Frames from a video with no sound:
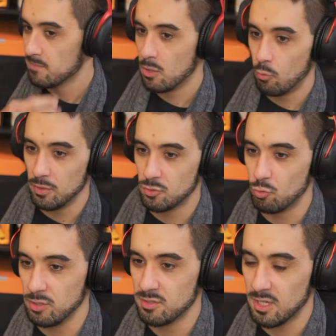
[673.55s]

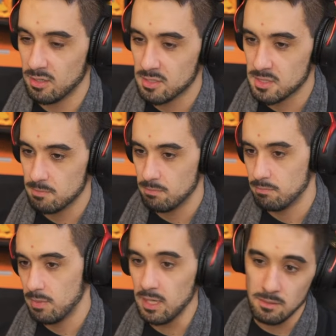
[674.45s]
one-to-one talks
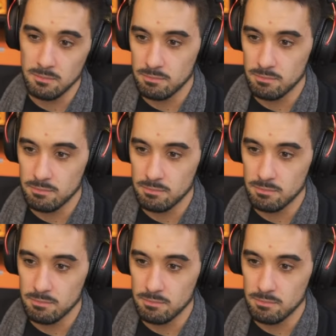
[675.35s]
in